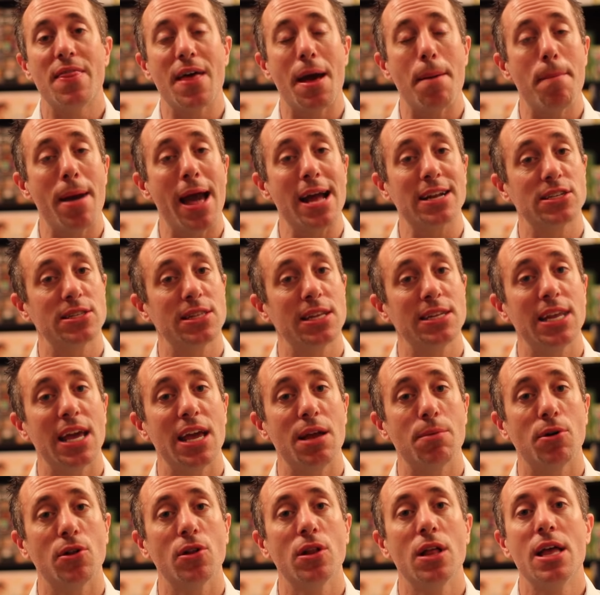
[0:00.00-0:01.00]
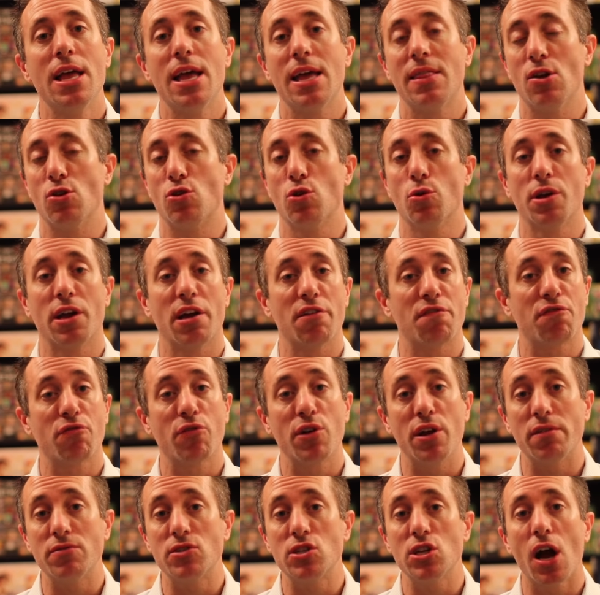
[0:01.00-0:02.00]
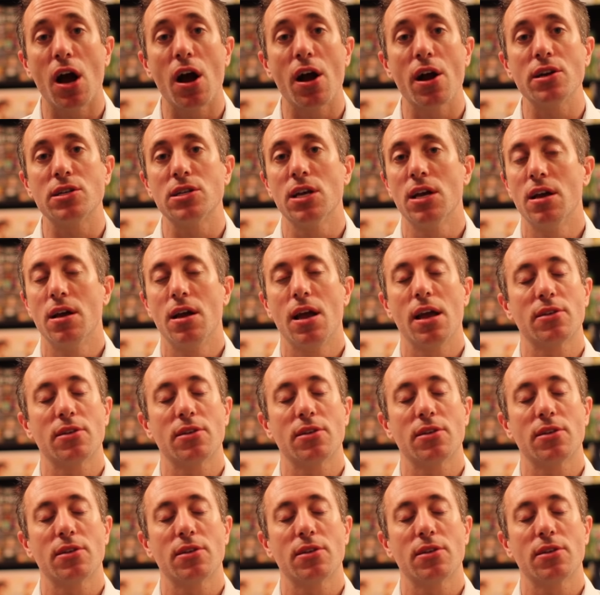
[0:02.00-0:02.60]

that match the table. They're doing it free of charge.